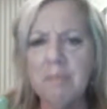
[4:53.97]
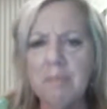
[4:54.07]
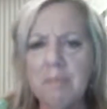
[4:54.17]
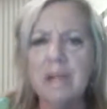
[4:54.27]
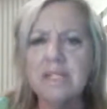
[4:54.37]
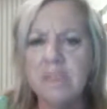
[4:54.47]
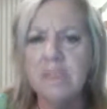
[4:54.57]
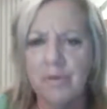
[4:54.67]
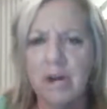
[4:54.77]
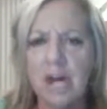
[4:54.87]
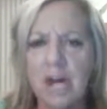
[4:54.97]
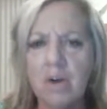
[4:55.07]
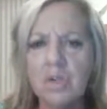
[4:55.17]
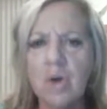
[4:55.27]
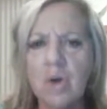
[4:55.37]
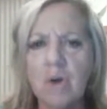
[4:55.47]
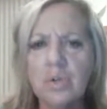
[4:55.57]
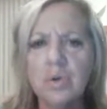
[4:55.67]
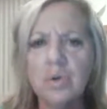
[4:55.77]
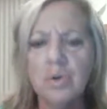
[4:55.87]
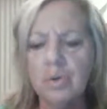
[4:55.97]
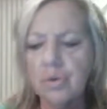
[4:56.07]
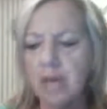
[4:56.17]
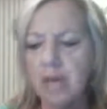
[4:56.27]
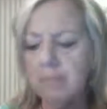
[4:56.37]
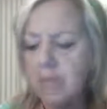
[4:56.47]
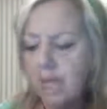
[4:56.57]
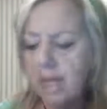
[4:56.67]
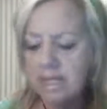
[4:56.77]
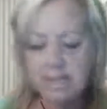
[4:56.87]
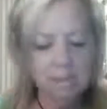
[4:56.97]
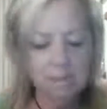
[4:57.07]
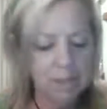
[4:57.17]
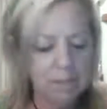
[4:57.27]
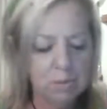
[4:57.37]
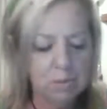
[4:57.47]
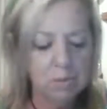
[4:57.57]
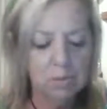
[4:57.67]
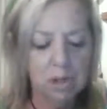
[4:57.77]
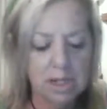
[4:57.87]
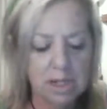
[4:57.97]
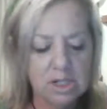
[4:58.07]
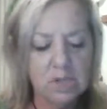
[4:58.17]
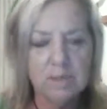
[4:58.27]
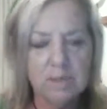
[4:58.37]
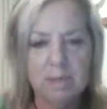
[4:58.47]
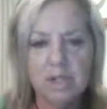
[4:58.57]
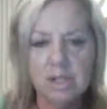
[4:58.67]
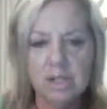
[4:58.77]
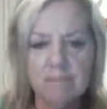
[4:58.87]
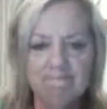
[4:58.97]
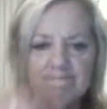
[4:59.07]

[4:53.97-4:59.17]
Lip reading: it's different, and I'll talk you through that. Some people like to use a pendulum.